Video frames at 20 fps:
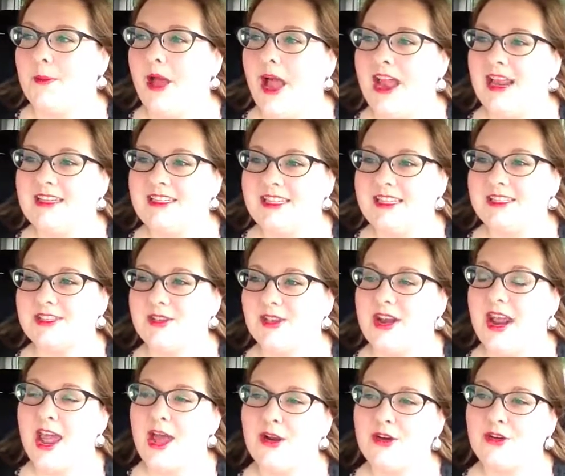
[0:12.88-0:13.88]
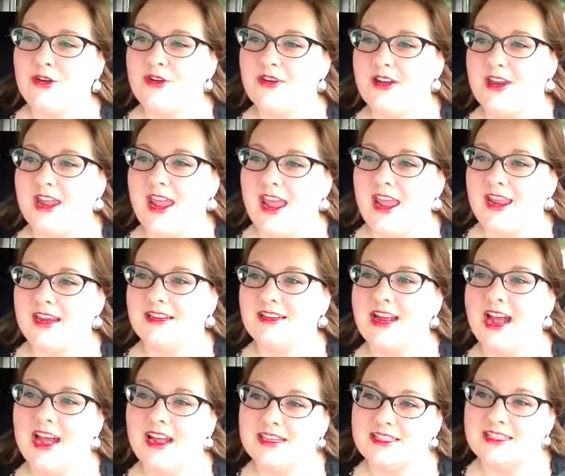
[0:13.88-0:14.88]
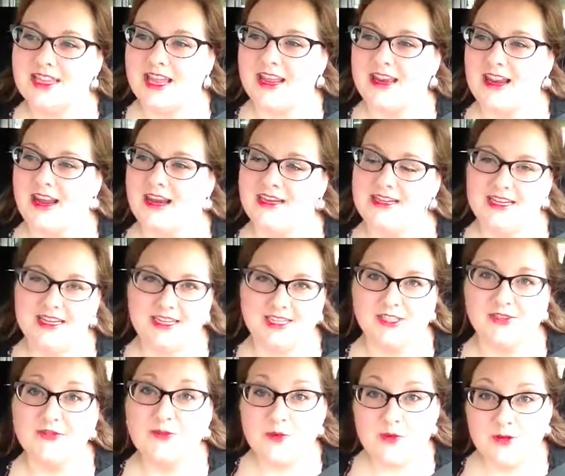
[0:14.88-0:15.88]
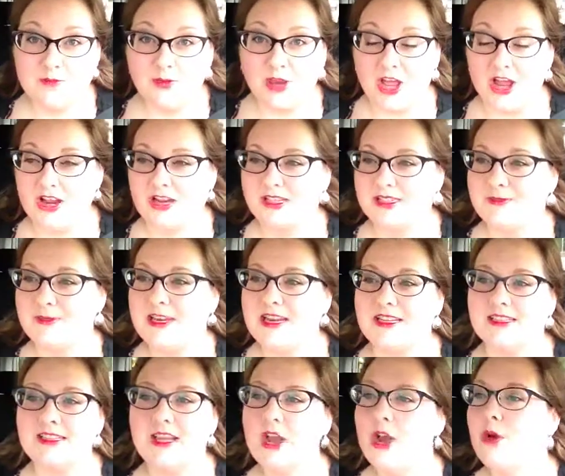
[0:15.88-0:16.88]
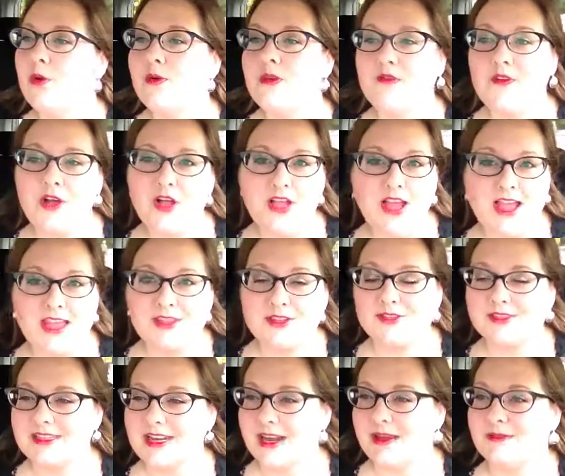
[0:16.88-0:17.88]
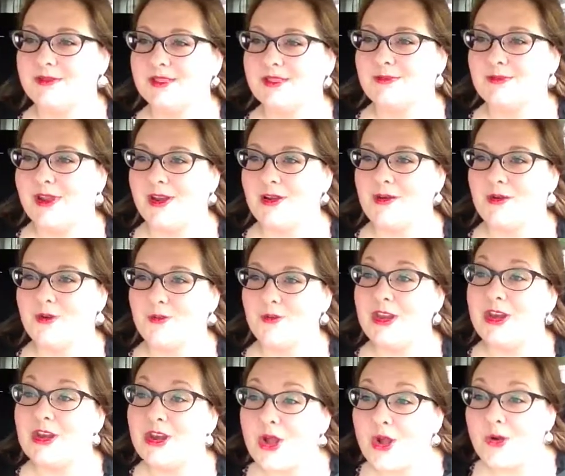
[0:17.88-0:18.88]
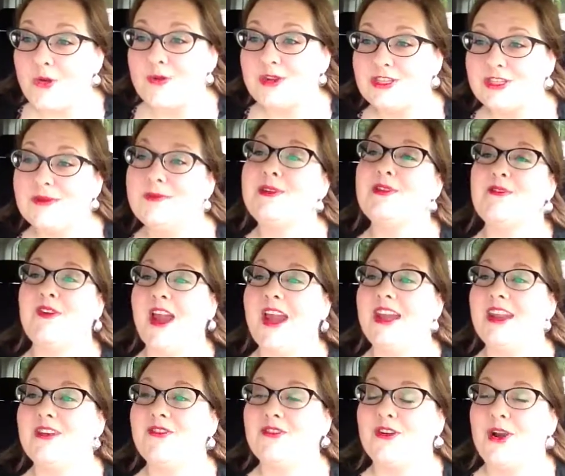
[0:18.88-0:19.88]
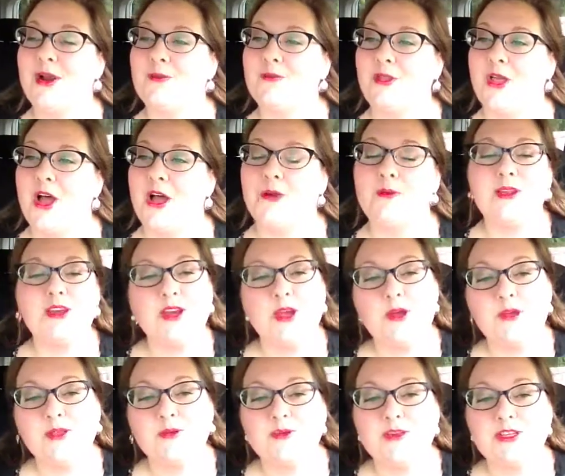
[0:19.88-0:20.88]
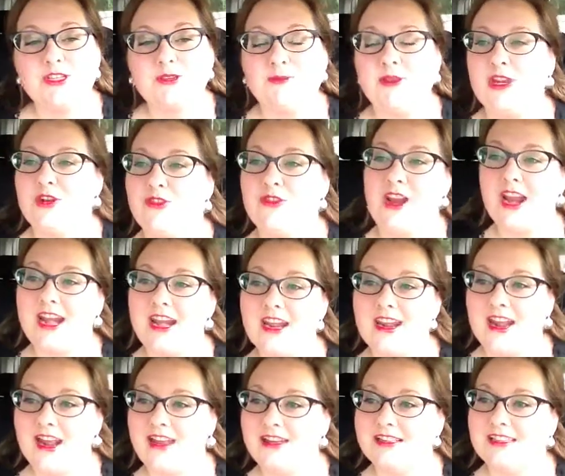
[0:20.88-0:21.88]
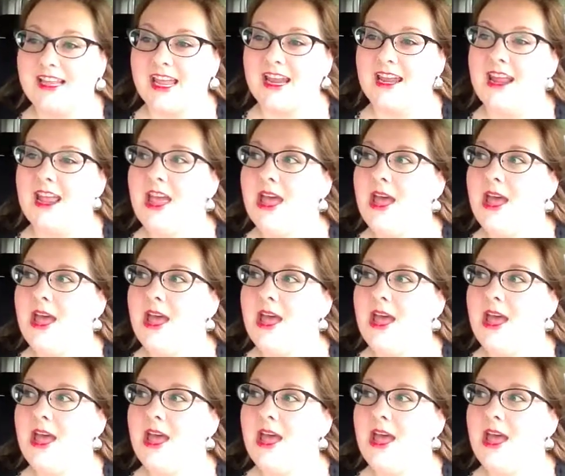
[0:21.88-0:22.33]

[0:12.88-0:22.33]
ideas on how to create content ideas for blogs, because we've all had those times when we know we should be writing for our blog, we know that we should be creating content,